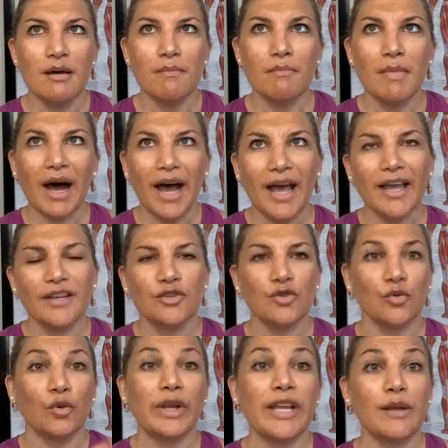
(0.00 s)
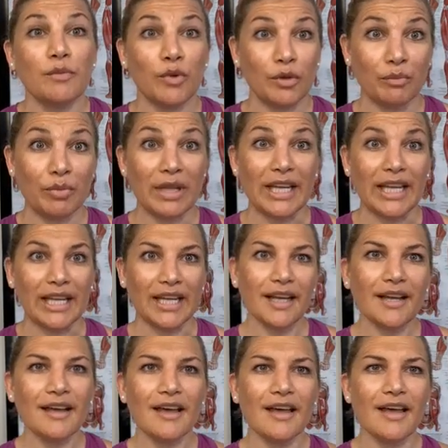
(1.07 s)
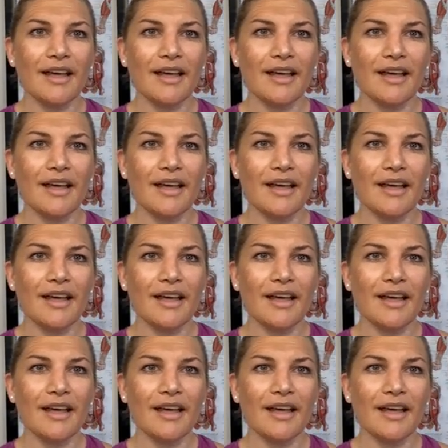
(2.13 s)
my dream would be